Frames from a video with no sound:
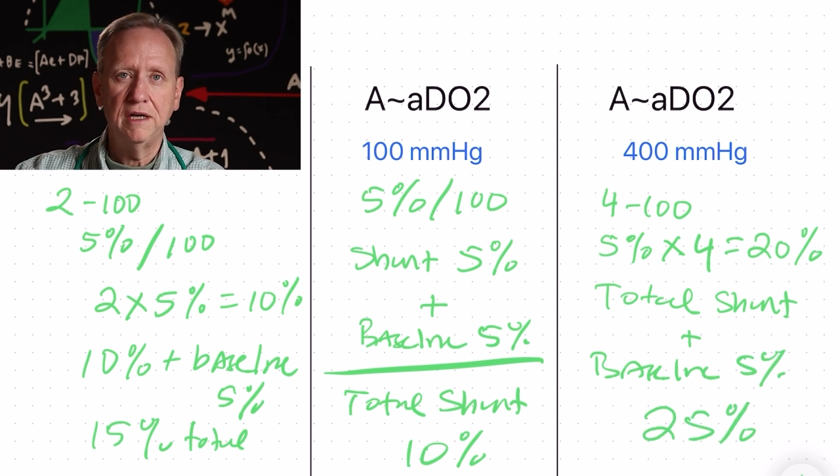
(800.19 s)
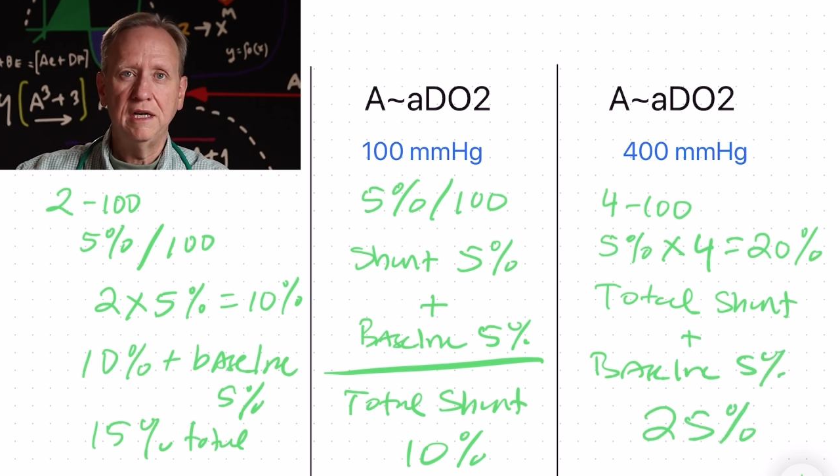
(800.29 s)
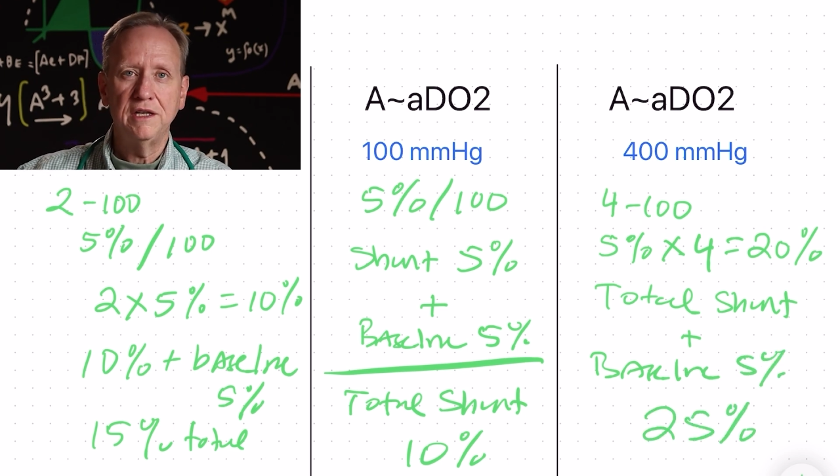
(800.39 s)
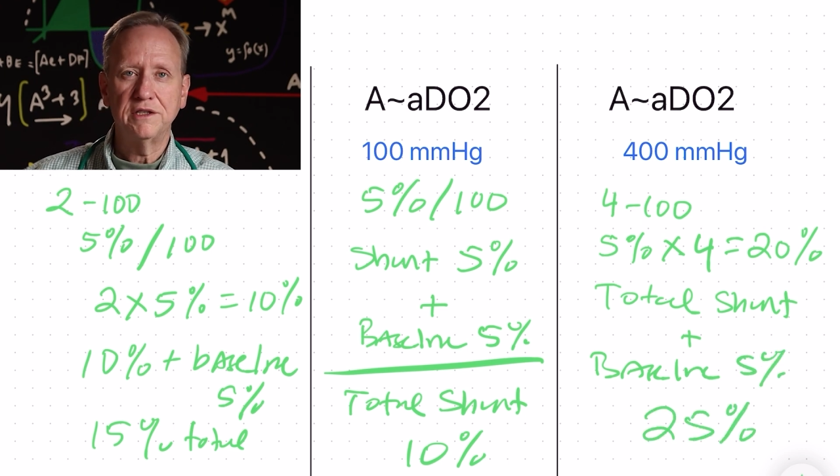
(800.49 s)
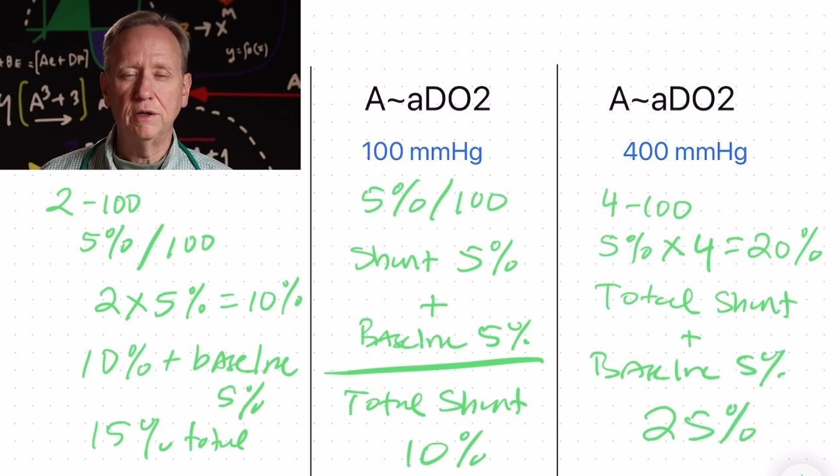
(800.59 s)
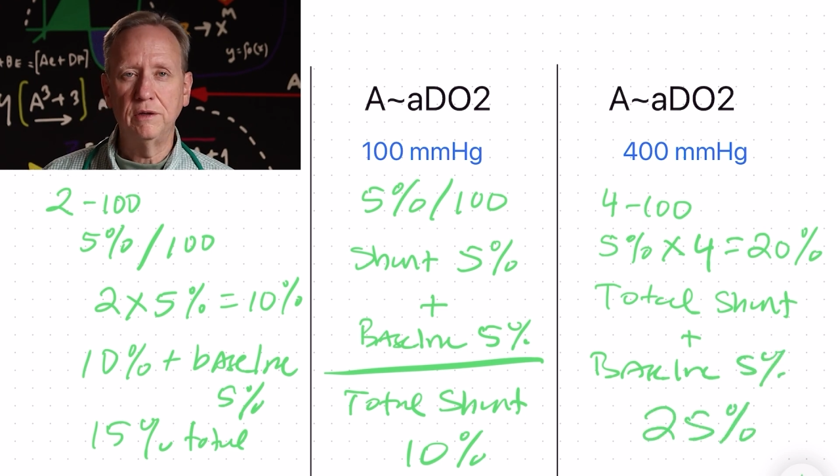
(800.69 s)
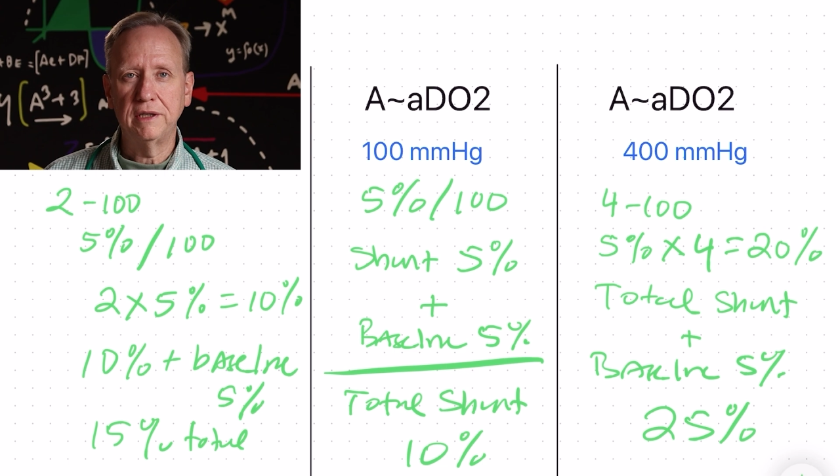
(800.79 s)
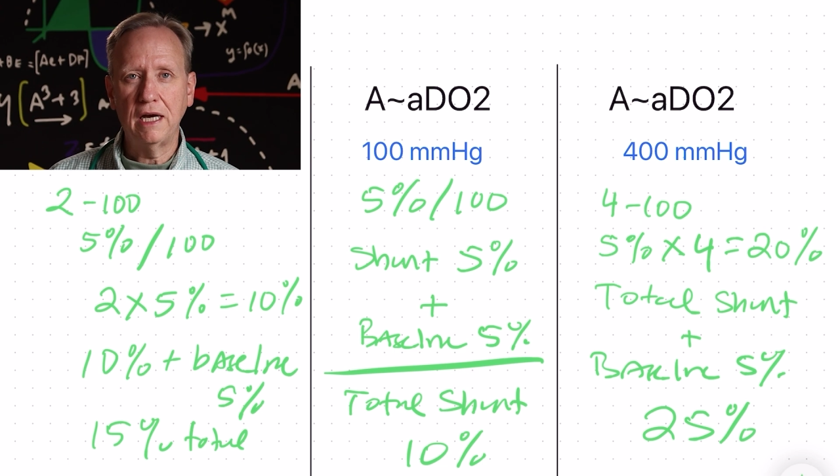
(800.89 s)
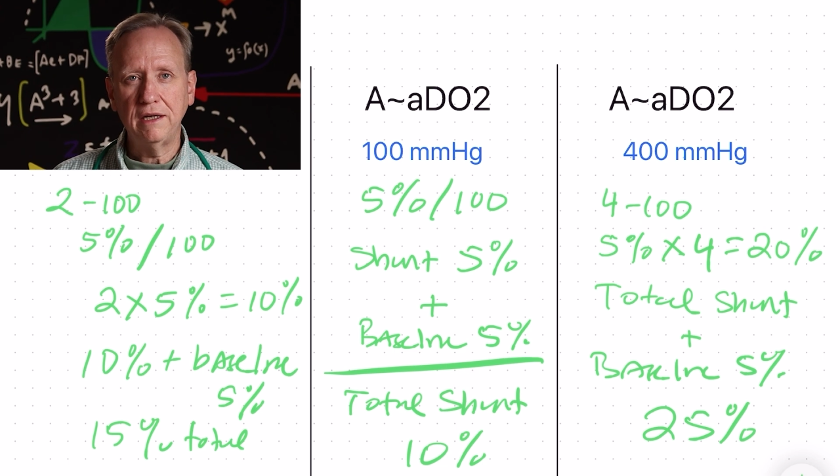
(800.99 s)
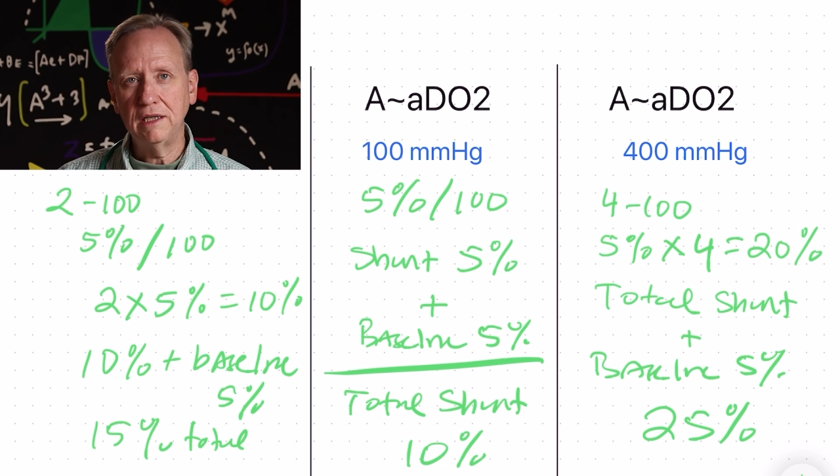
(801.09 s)
So
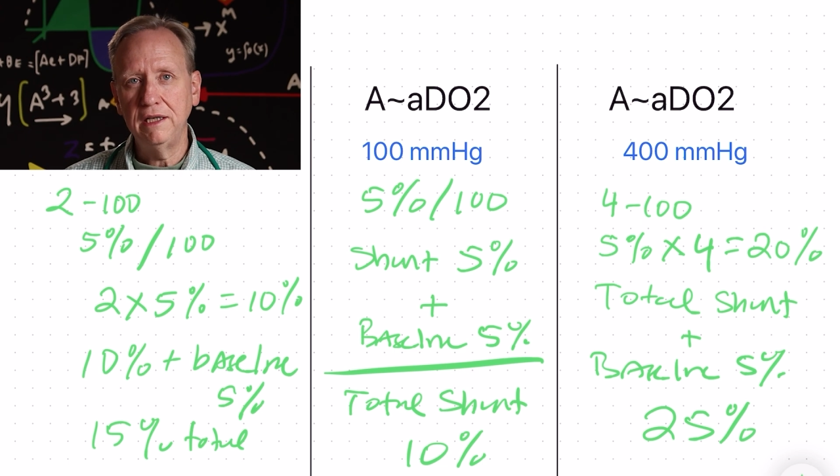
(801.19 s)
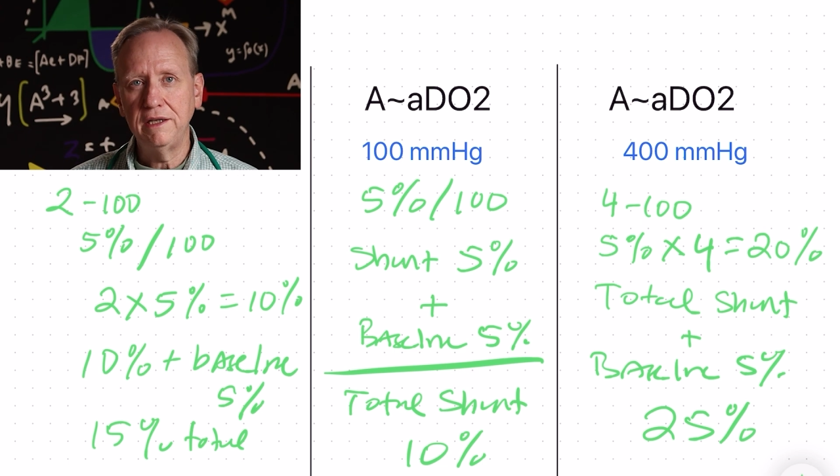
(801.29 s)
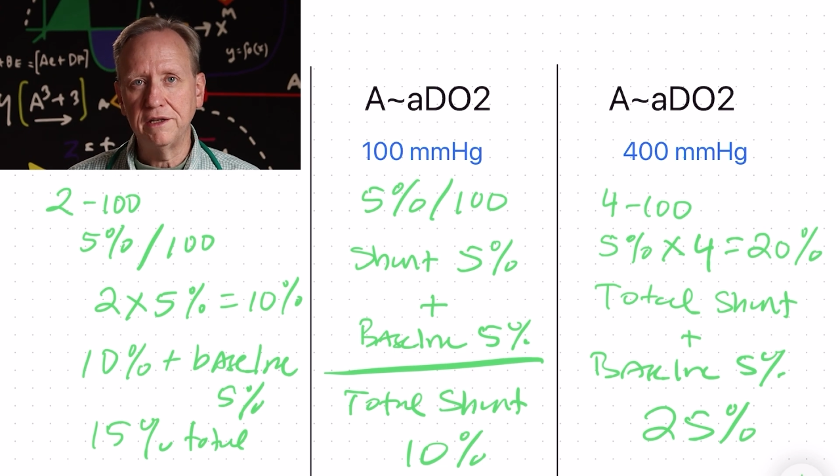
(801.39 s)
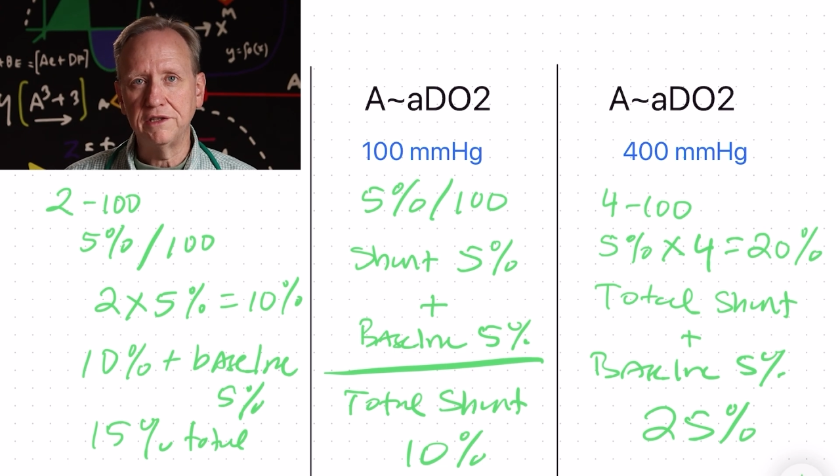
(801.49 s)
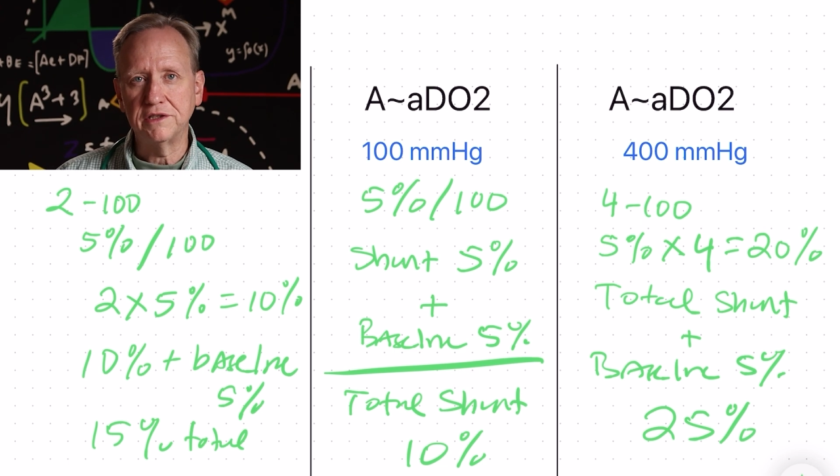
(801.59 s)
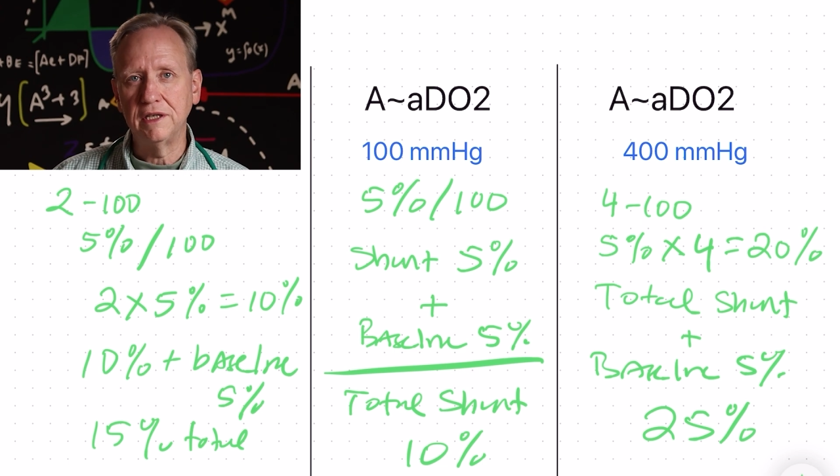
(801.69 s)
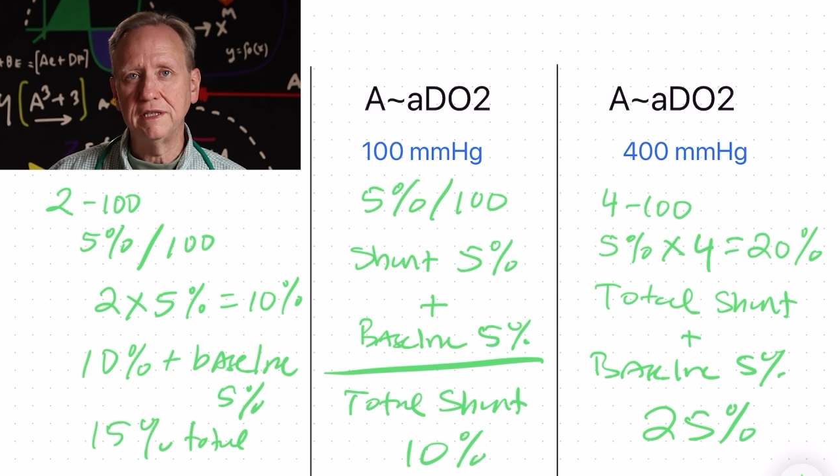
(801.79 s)
calculating this shunt